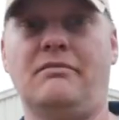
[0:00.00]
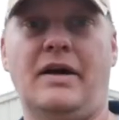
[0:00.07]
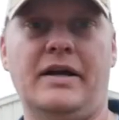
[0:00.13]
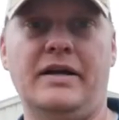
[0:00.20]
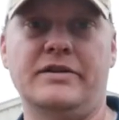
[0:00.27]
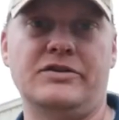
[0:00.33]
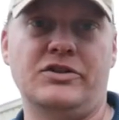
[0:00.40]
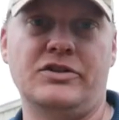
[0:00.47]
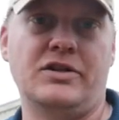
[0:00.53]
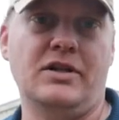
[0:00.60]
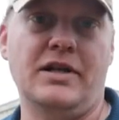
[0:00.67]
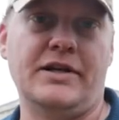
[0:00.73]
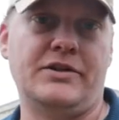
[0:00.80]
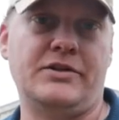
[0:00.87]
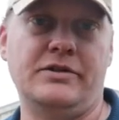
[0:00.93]
I guess, just
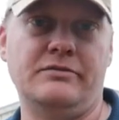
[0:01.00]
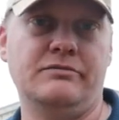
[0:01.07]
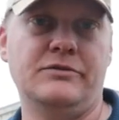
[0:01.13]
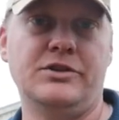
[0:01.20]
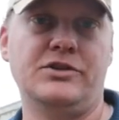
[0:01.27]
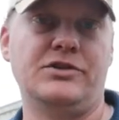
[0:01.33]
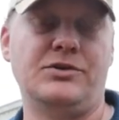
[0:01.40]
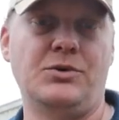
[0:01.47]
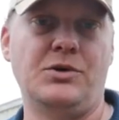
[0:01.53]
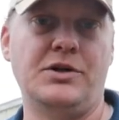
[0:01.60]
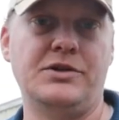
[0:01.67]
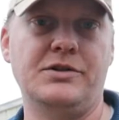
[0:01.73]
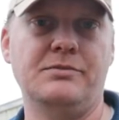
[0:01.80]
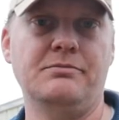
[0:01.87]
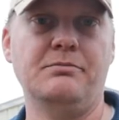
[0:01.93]
collection, just
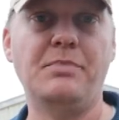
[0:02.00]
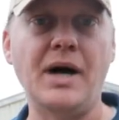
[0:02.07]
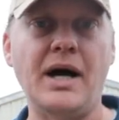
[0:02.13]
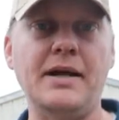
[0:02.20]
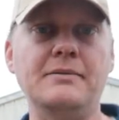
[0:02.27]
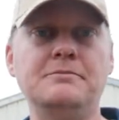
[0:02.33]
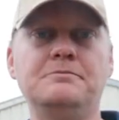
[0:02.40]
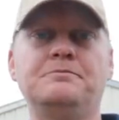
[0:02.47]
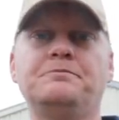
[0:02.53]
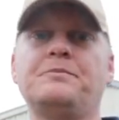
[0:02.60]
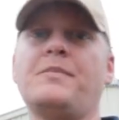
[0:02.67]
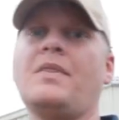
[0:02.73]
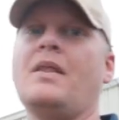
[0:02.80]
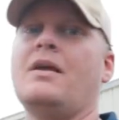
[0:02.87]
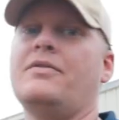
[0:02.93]
storage. But
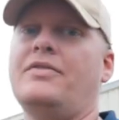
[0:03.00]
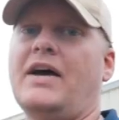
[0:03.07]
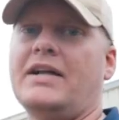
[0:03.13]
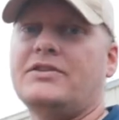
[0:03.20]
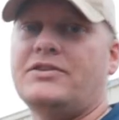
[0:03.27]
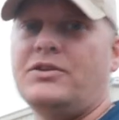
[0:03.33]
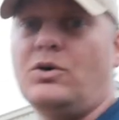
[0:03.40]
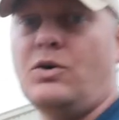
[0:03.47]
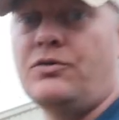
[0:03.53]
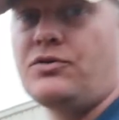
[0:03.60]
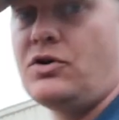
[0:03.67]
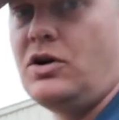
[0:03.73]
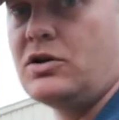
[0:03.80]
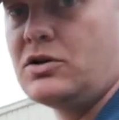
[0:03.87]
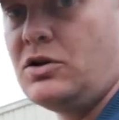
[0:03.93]
that's the
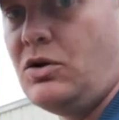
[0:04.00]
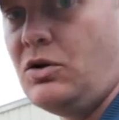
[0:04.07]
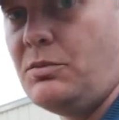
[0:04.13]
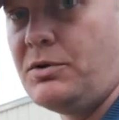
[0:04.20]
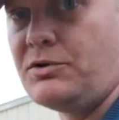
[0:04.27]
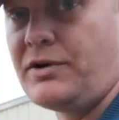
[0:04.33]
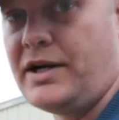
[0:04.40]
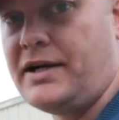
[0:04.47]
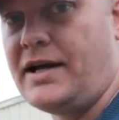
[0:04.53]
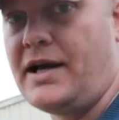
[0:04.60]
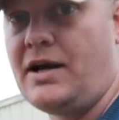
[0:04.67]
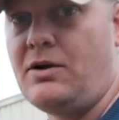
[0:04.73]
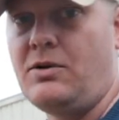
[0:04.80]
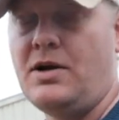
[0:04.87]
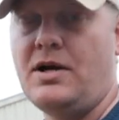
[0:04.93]
overall goal. But right
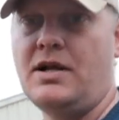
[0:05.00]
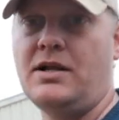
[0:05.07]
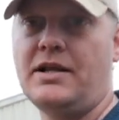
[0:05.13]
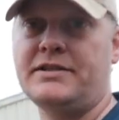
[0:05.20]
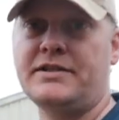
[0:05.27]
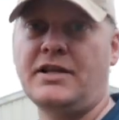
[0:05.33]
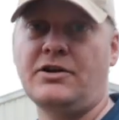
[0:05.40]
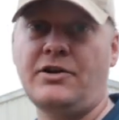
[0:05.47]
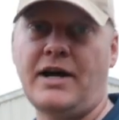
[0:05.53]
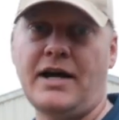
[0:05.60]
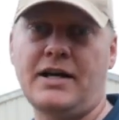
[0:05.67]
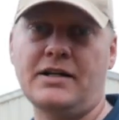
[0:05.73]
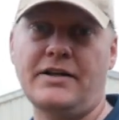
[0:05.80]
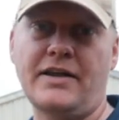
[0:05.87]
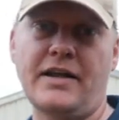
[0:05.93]
now, let's get
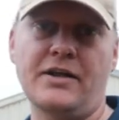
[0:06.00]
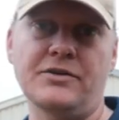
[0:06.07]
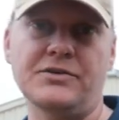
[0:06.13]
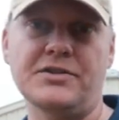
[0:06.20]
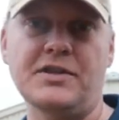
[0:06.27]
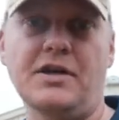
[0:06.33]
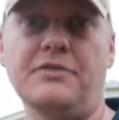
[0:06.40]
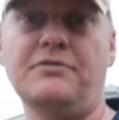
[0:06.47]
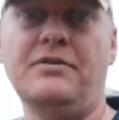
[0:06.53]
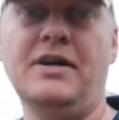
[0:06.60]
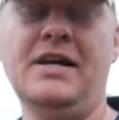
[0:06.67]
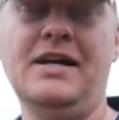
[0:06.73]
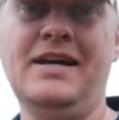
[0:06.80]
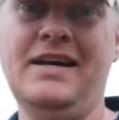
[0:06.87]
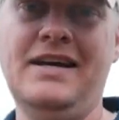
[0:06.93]
cracking on that other stuff
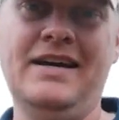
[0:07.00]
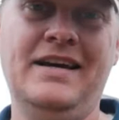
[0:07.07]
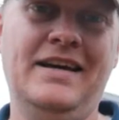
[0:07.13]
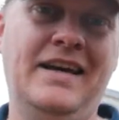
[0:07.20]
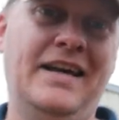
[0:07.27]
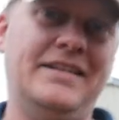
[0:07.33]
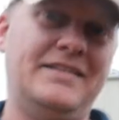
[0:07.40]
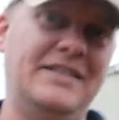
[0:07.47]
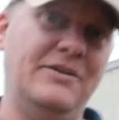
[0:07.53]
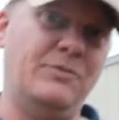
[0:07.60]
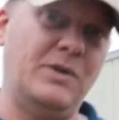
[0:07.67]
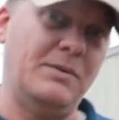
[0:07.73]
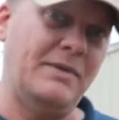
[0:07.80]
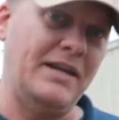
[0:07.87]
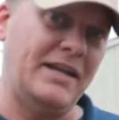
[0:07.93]
and see if
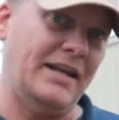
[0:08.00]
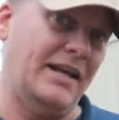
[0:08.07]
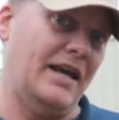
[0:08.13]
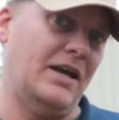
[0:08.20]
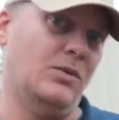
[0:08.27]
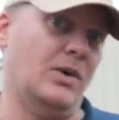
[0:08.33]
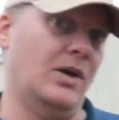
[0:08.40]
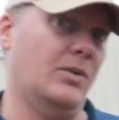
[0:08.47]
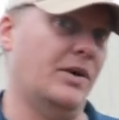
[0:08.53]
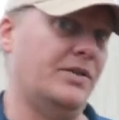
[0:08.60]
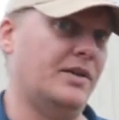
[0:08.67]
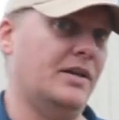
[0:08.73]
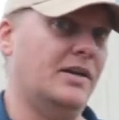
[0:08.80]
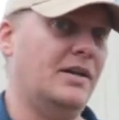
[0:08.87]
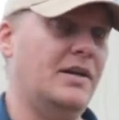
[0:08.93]
we can make any headway
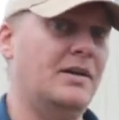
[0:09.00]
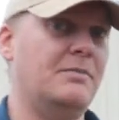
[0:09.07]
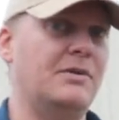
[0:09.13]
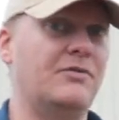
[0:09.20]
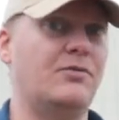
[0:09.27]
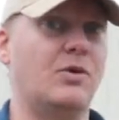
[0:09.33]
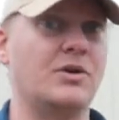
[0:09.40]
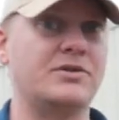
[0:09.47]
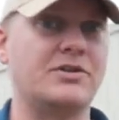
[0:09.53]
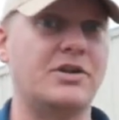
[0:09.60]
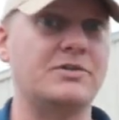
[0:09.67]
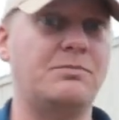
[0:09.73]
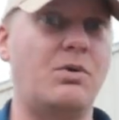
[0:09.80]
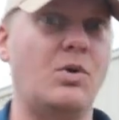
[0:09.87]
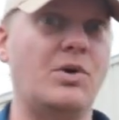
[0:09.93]
with it before it
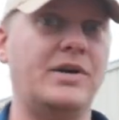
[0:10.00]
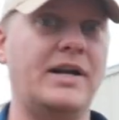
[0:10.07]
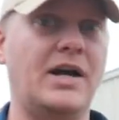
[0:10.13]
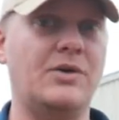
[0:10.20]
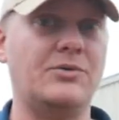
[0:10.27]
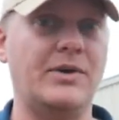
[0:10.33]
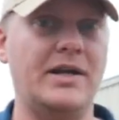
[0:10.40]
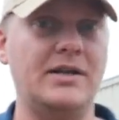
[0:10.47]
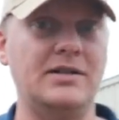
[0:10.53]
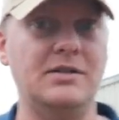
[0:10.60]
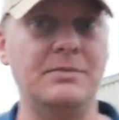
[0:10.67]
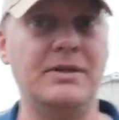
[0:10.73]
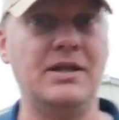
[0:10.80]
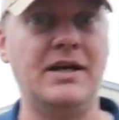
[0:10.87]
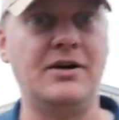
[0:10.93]
starts pouring down rain a
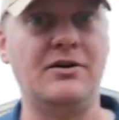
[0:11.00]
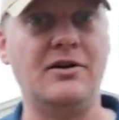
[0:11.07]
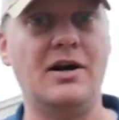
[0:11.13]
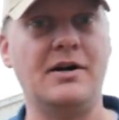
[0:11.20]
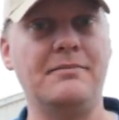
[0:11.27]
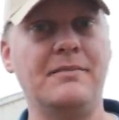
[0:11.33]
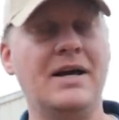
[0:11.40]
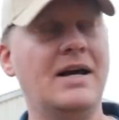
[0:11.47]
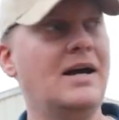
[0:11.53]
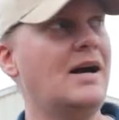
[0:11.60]
little bit later on.